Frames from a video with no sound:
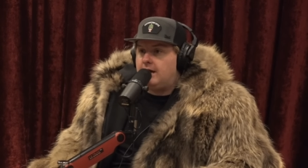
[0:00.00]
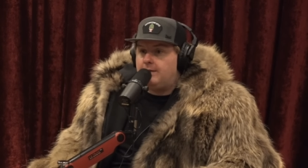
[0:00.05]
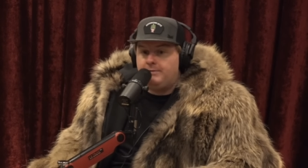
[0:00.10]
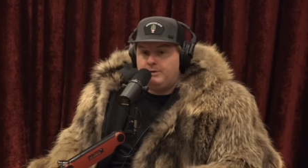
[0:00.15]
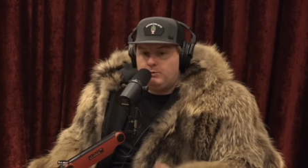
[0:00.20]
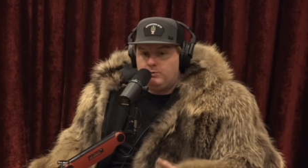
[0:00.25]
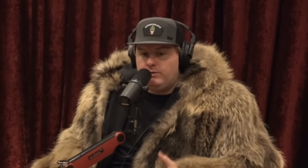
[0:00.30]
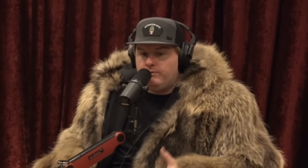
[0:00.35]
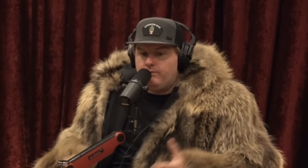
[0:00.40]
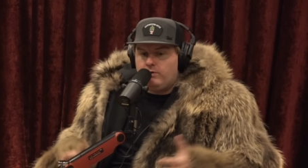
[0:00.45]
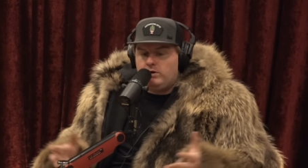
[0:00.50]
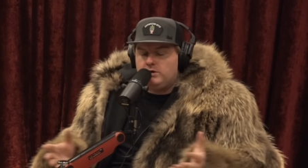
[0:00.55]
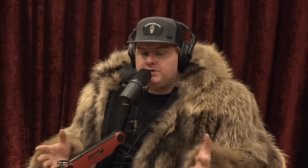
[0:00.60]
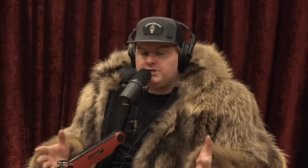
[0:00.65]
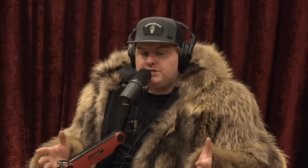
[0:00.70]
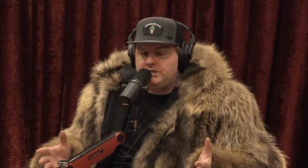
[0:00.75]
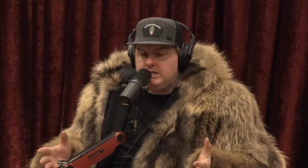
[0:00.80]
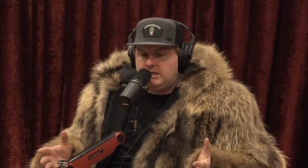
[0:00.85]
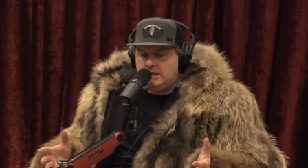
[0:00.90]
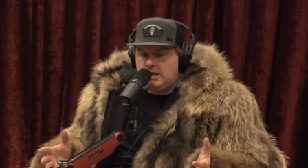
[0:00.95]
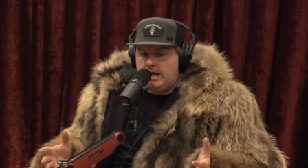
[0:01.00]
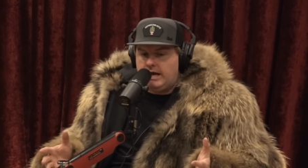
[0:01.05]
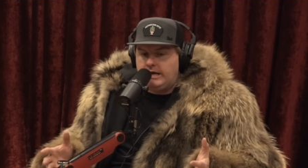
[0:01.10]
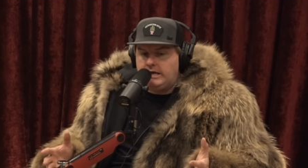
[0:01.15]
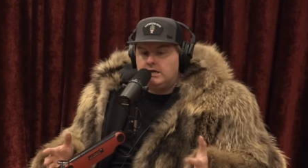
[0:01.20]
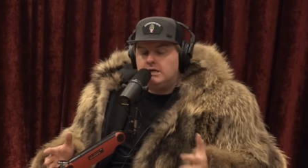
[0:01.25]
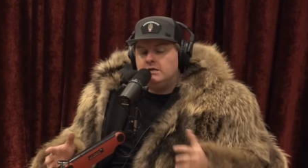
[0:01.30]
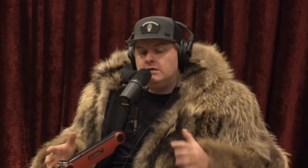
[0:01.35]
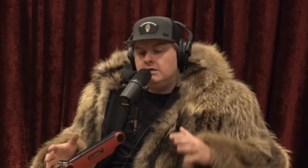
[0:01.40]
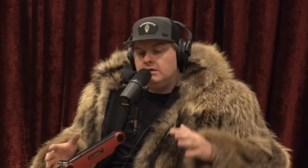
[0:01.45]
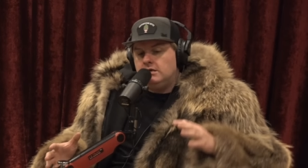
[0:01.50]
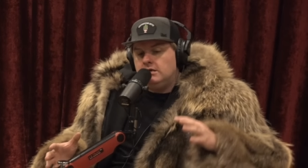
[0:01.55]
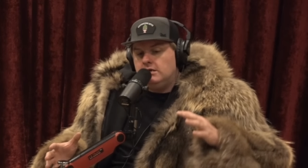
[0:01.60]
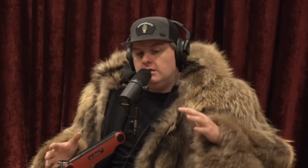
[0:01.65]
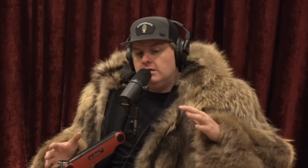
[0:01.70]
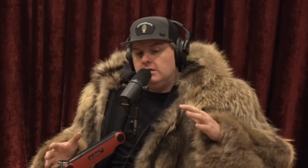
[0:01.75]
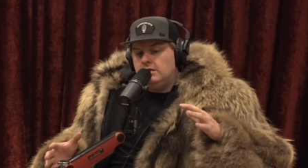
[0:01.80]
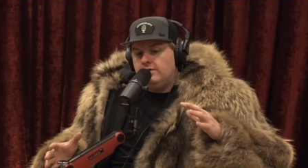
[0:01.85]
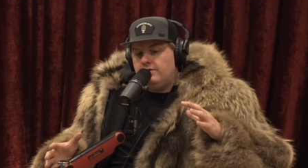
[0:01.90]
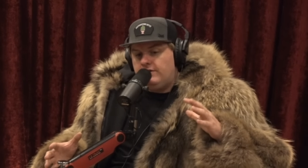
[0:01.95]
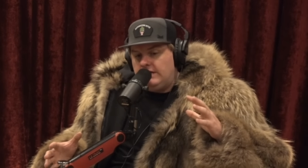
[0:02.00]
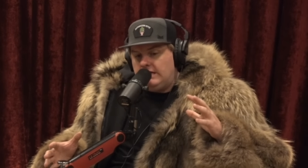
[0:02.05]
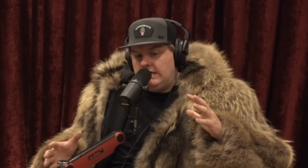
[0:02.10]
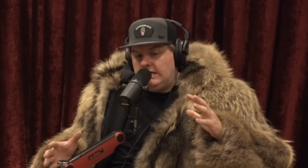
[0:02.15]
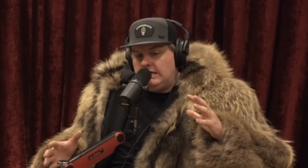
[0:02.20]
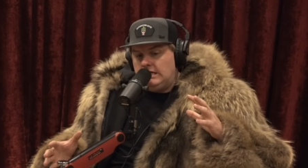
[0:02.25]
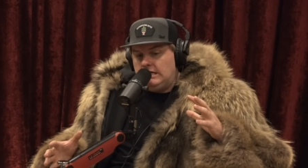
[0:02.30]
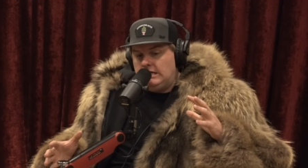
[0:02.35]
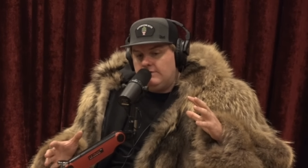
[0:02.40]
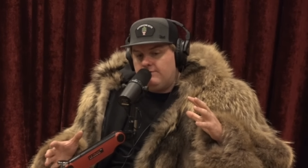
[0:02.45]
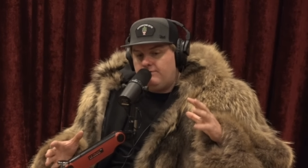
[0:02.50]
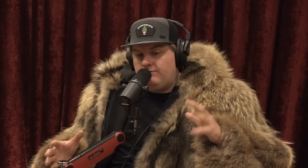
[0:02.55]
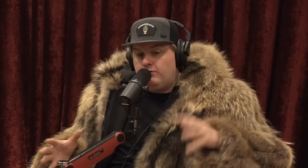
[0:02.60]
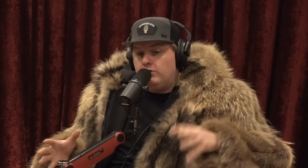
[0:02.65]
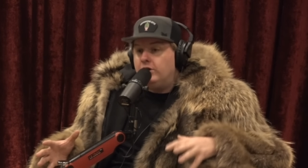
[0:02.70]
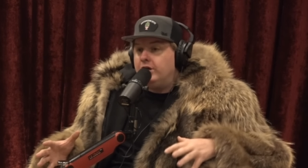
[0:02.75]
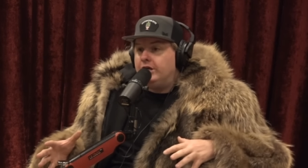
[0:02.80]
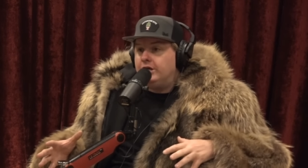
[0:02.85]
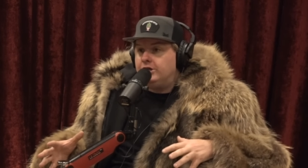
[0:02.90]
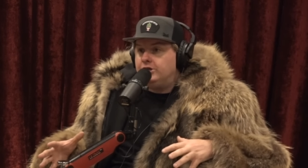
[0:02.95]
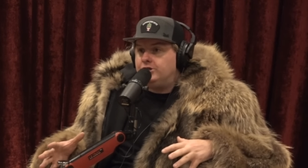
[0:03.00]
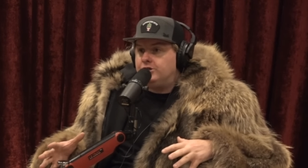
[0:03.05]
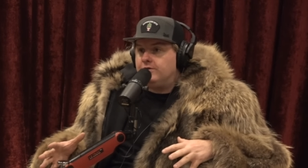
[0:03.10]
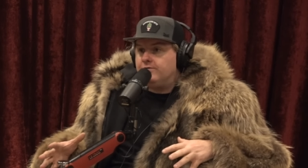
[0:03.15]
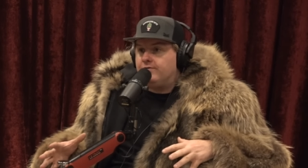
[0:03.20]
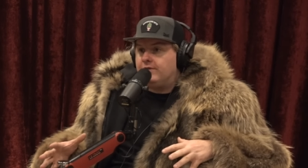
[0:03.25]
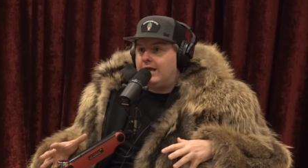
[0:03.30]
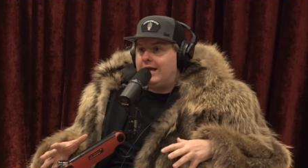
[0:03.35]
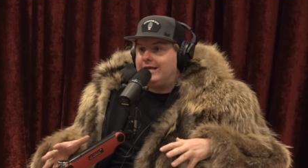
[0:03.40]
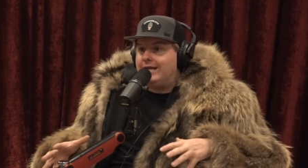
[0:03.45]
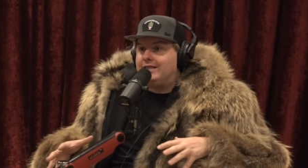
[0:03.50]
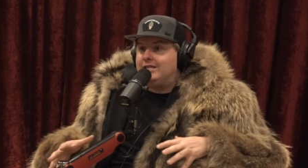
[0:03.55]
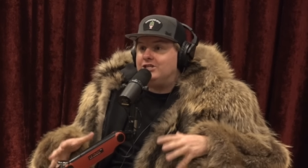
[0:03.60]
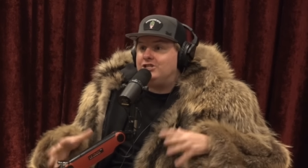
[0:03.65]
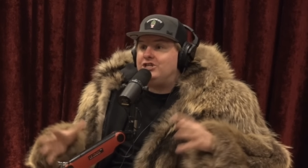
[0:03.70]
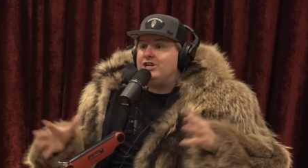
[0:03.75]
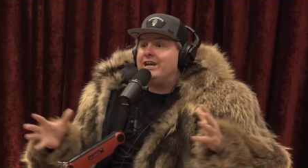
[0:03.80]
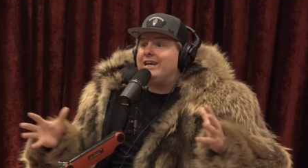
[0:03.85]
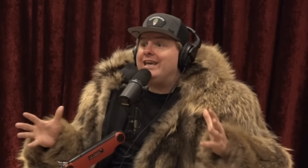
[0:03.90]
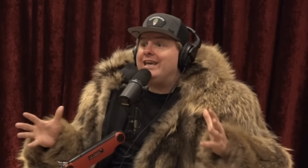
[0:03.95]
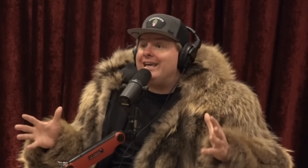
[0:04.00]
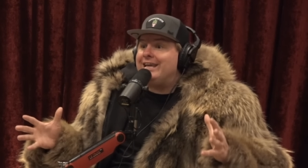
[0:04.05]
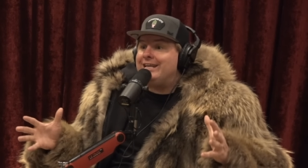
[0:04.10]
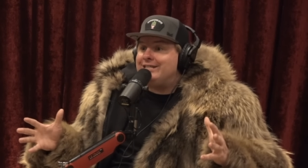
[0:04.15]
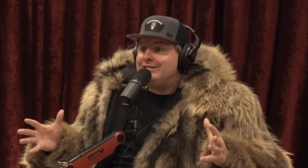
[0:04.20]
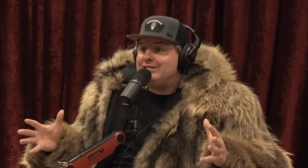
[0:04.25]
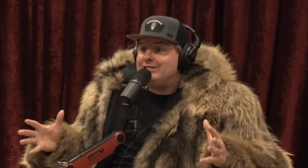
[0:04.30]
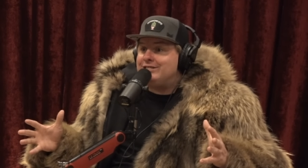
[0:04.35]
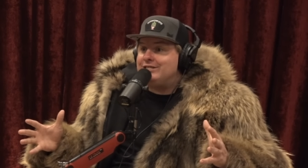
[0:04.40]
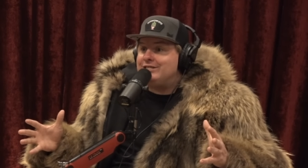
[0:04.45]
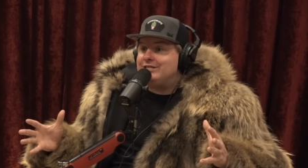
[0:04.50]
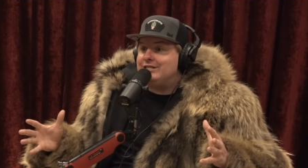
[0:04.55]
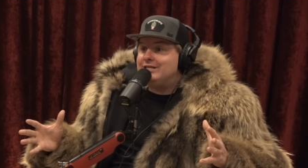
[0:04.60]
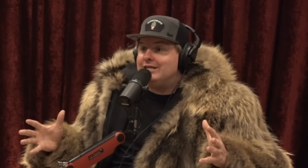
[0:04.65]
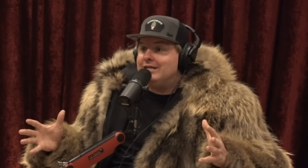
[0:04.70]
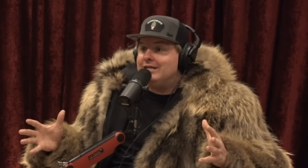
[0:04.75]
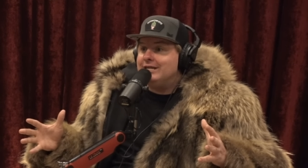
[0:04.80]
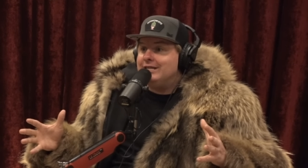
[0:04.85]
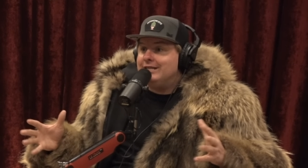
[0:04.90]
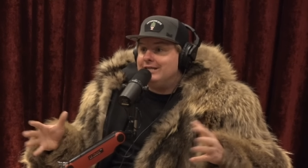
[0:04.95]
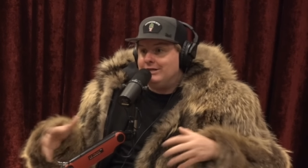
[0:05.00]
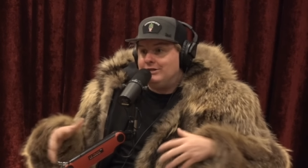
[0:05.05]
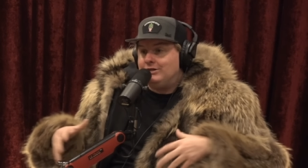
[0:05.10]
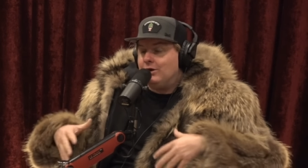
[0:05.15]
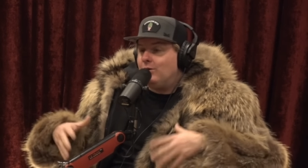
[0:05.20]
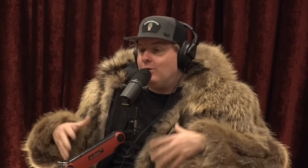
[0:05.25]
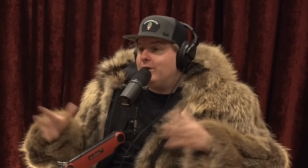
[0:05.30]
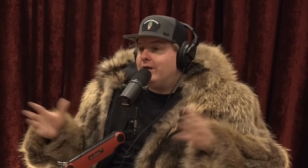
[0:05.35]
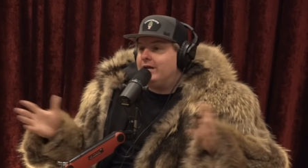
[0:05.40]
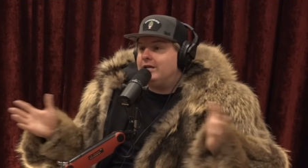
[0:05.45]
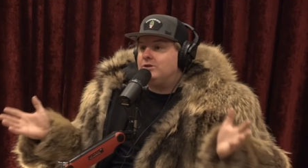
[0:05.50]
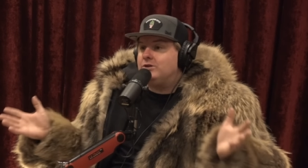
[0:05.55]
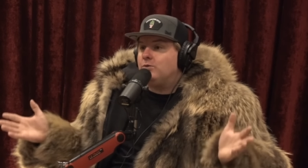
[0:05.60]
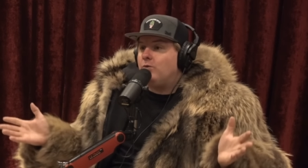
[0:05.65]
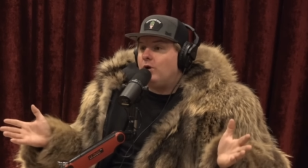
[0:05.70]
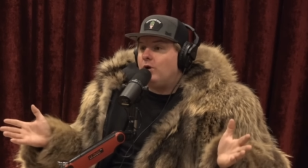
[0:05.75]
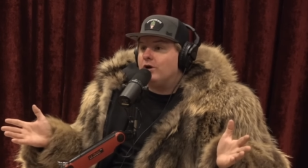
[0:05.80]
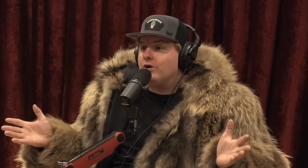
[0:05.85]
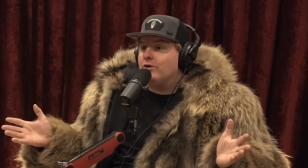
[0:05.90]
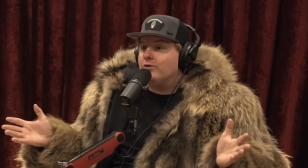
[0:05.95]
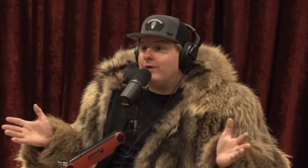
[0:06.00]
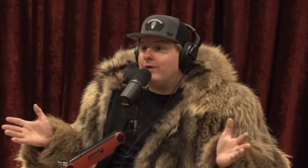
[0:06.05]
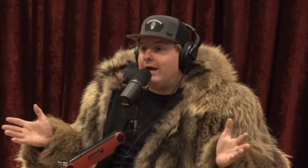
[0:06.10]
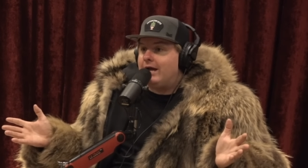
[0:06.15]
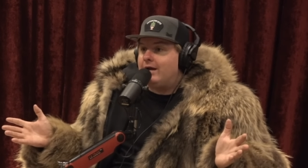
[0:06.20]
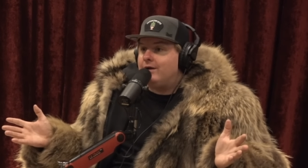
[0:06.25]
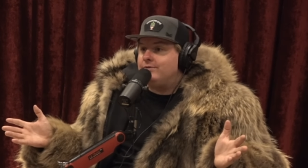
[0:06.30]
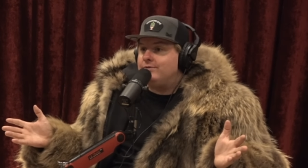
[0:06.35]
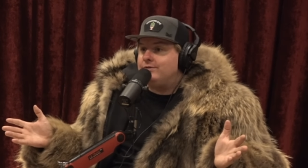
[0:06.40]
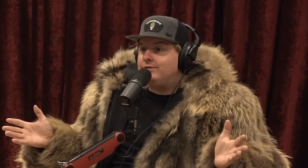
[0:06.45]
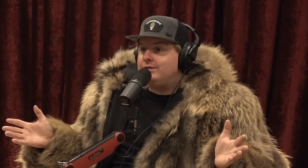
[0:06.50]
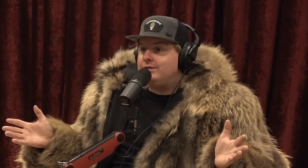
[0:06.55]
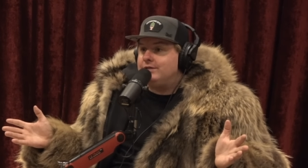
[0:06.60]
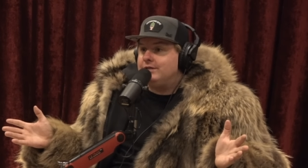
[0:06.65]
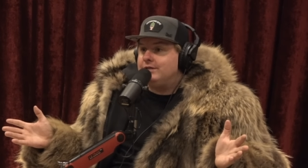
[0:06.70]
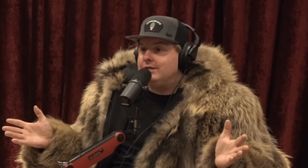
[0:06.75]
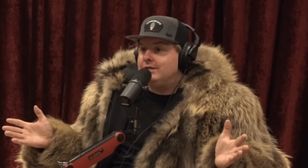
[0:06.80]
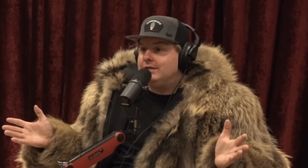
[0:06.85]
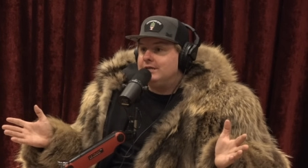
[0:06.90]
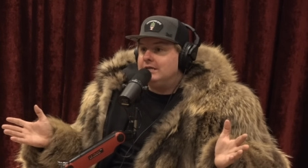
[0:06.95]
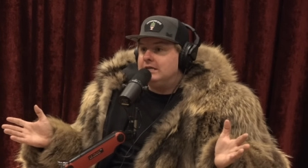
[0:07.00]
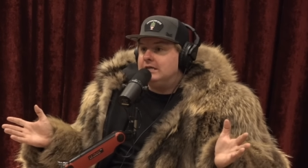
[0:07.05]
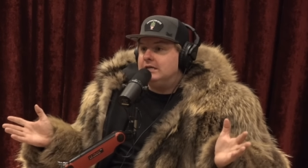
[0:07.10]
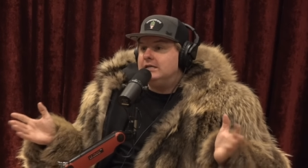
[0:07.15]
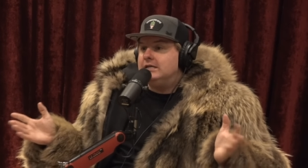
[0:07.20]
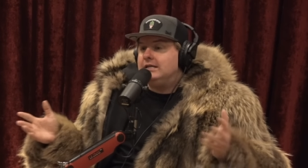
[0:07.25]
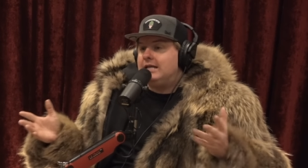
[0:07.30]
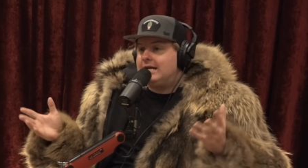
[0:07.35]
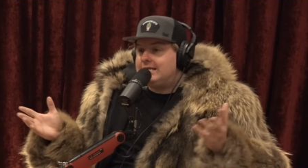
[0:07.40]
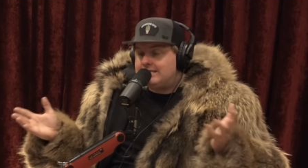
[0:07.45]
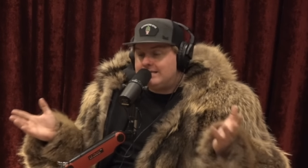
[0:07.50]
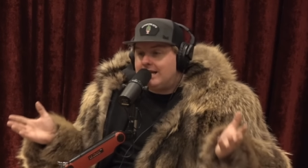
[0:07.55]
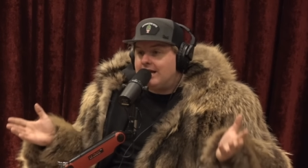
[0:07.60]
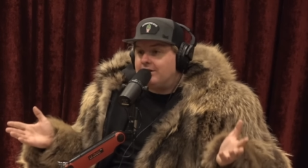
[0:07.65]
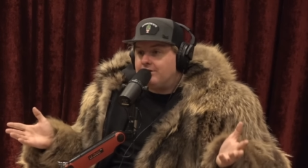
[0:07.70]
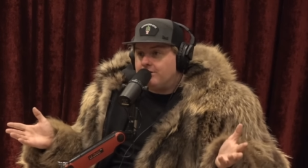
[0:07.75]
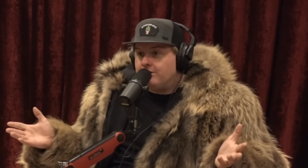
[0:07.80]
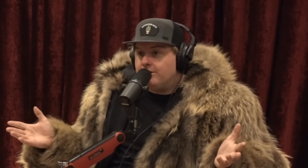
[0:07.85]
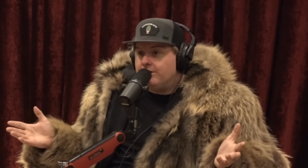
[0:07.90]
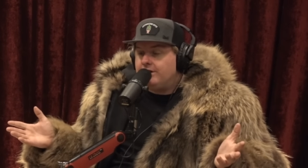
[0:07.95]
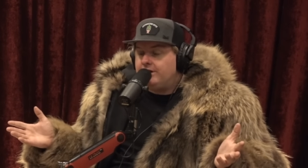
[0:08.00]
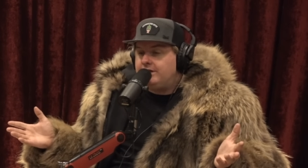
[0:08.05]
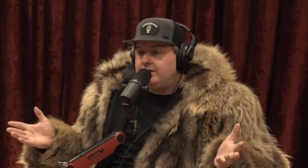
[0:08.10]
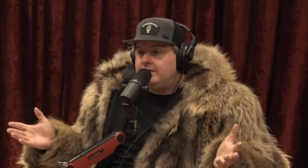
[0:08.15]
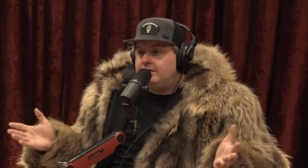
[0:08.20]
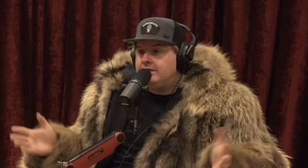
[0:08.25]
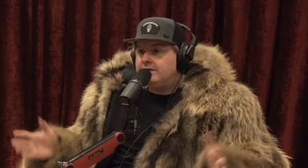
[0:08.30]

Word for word: I mean, we've all seen like the footage of like the chickens mm-hmm. that don't get to walk around. Mm-hmm. That's not good.